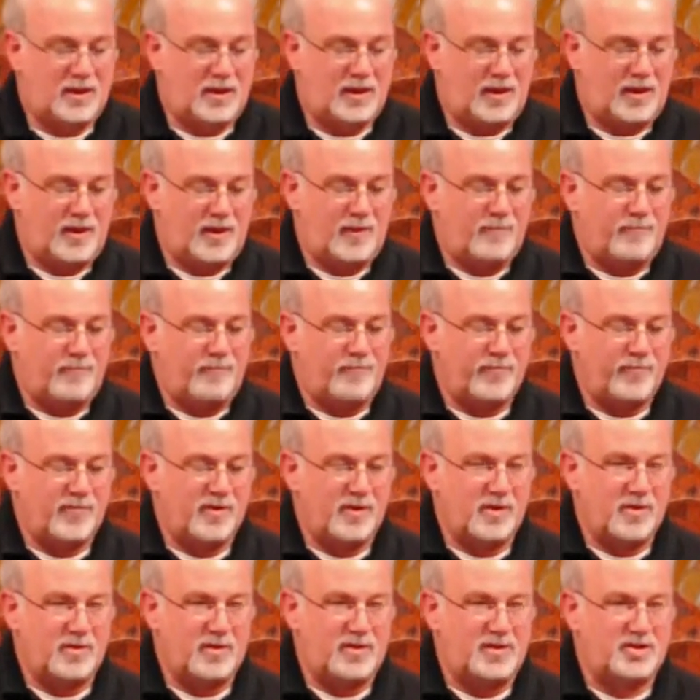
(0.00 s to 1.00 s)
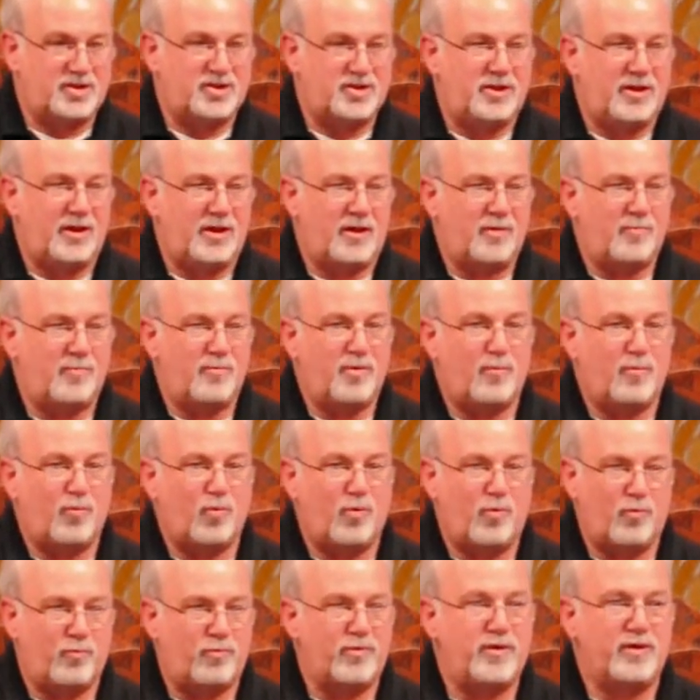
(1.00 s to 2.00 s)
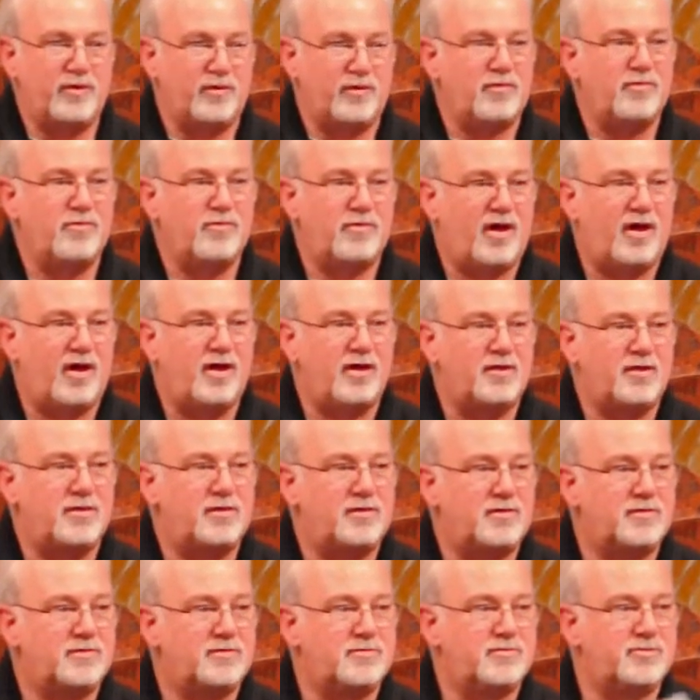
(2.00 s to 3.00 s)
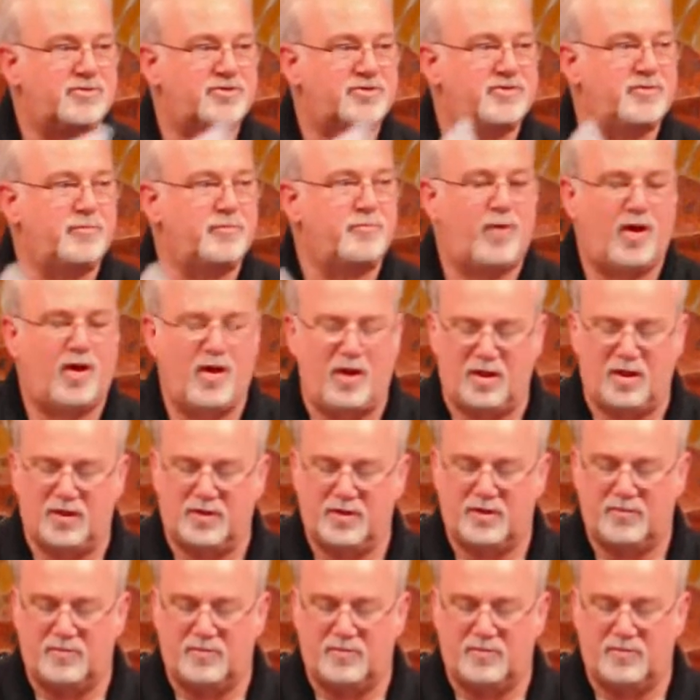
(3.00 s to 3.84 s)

um, these cherubim were real, not symbolic.